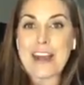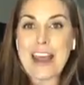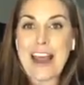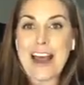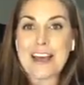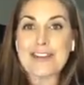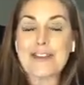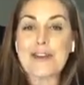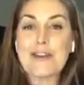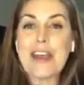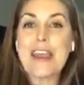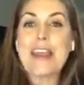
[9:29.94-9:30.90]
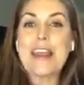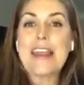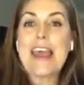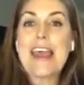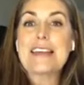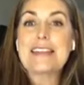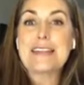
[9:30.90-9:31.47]
has so they can
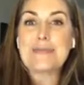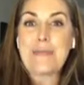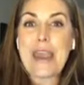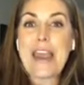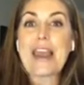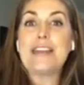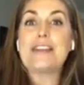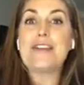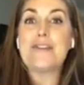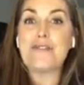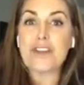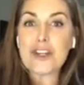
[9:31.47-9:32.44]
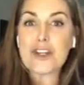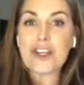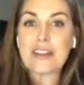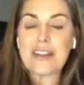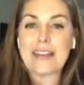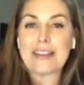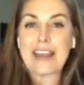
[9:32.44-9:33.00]
expand the
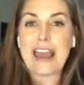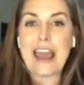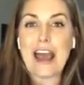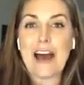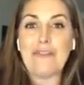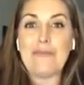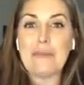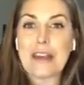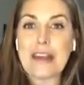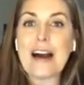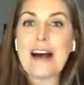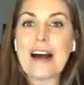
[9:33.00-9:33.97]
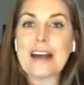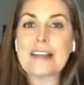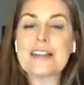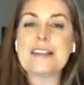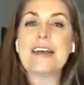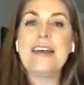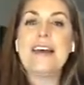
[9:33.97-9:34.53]
vision that they have,
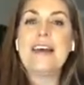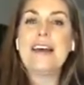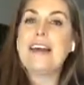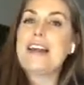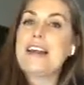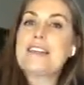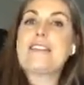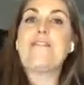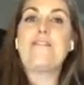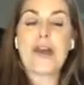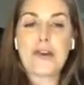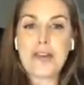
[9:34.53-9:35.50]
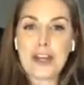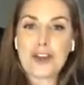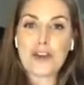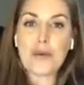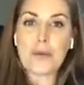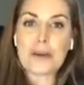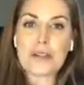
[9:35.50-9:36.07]
because it is a
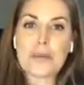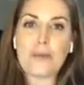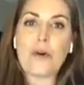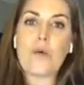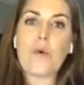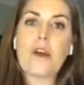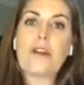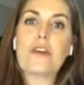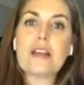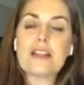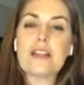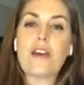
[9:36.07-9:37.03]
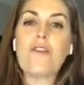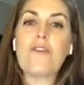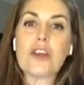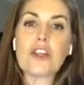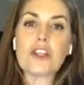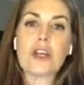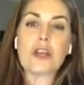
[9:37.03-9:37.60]
foundational principle. Where there is no
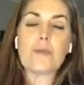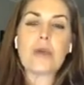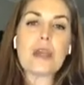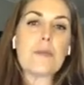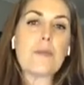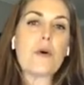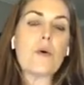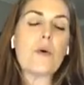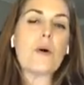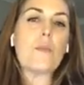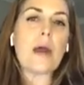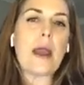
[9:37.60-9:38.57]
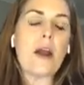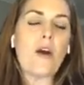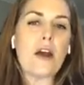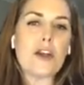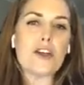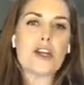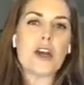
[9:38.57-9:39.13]
vision, people will
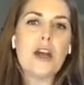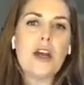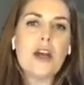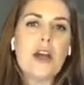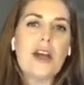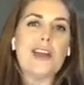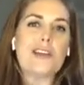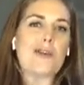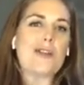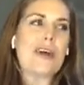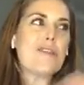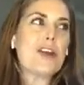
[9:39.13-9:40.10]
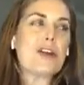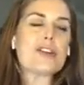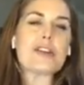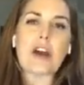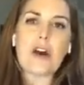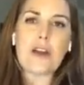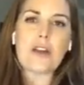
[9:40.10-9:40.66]
perish. So 11 years
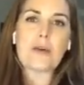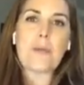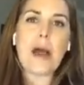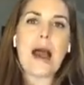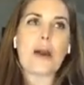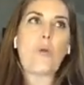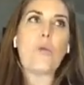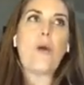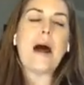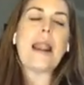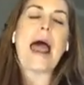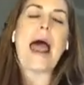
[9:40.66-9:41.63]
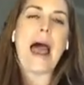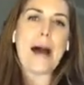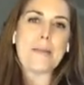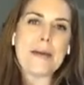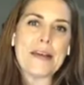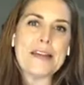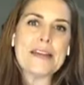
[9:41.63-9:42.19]
ago, I look back, what
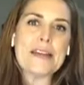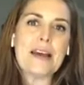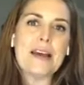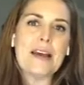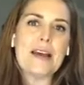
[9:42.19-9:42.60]
happened